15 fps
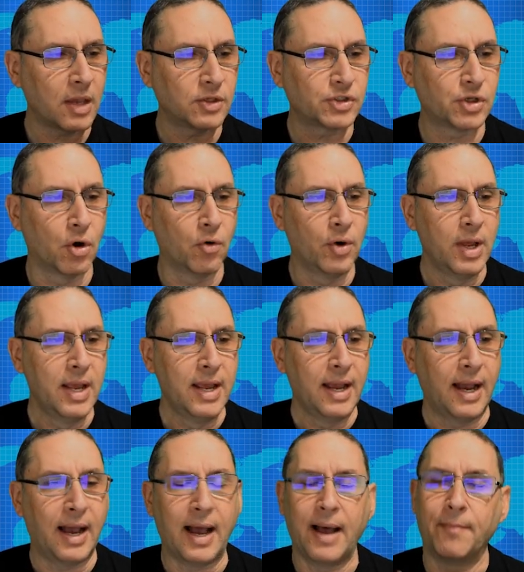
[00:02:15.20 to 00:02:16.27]
So
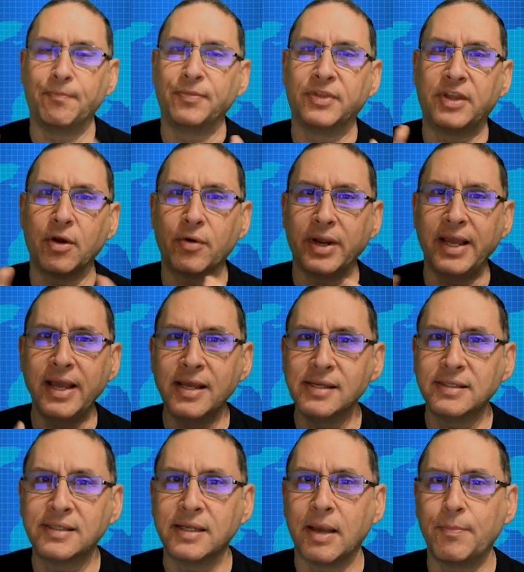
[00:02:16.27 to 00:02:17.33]
uh, there
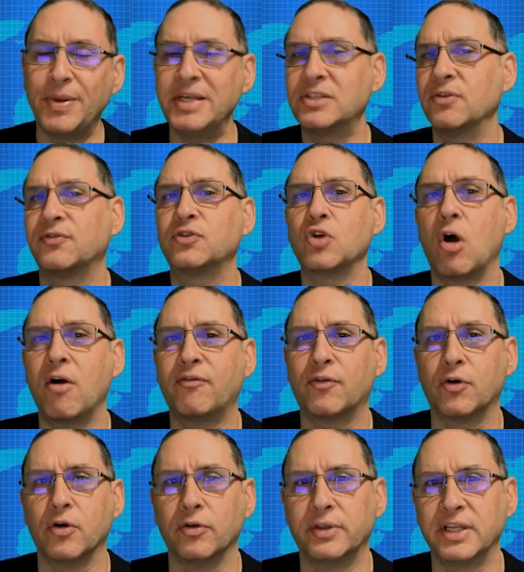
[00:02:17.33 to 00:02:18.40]
is a piece of
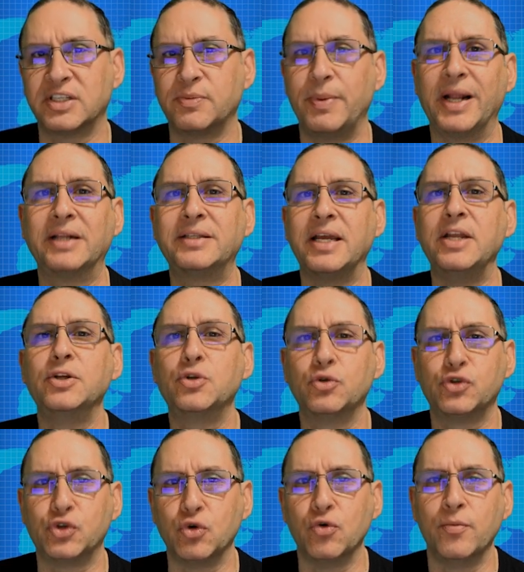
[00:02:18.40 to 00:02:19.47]
software that's built into
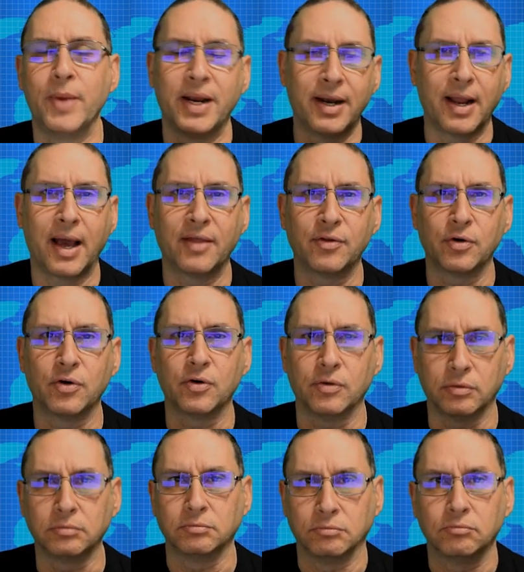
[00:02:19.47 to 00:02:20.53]
Zoom and other